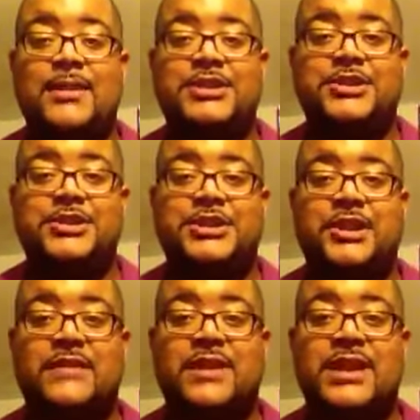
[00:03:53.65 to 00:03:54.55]
Make sure you
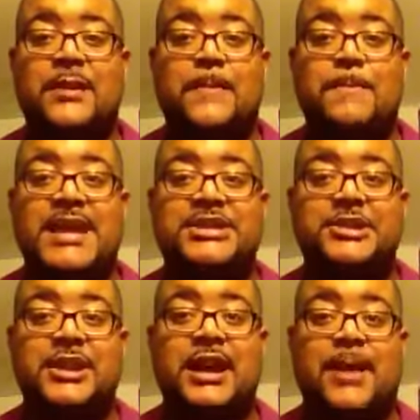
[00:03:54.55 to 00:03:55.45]
share the video and make sure
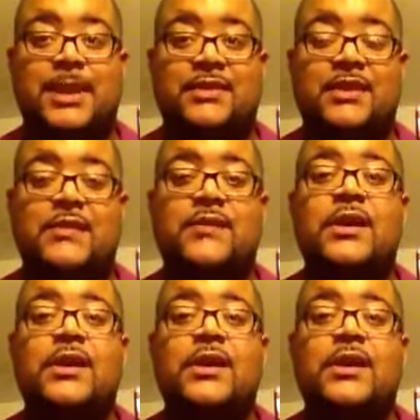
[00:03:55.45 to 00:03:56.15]
you comment after you've